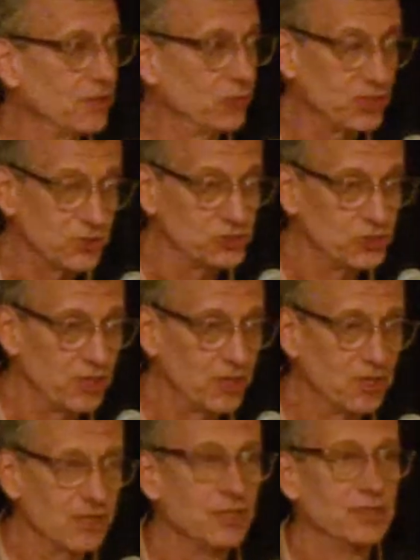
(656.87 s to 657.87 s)
We can
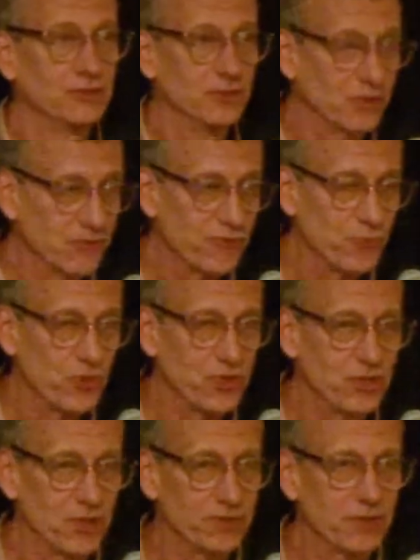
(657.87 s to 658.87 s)
share, learn from one
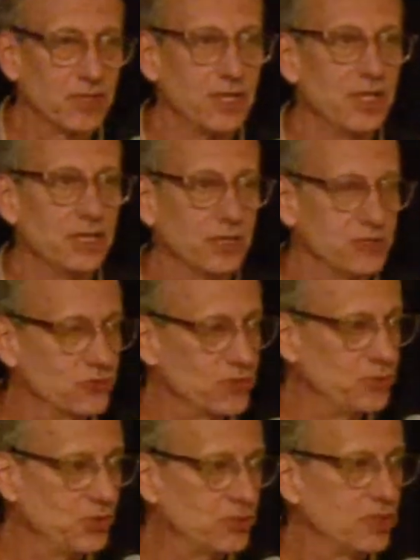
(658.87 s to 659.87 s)
another,
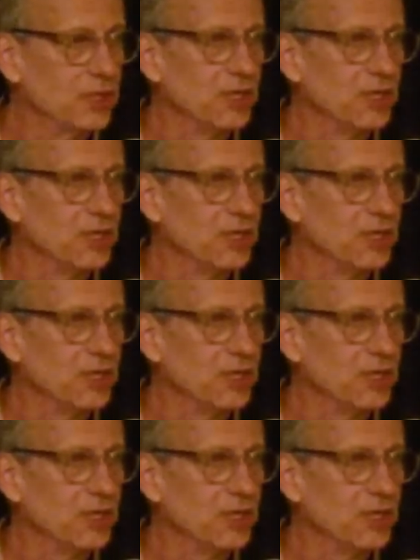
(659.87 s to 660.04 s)
contribute,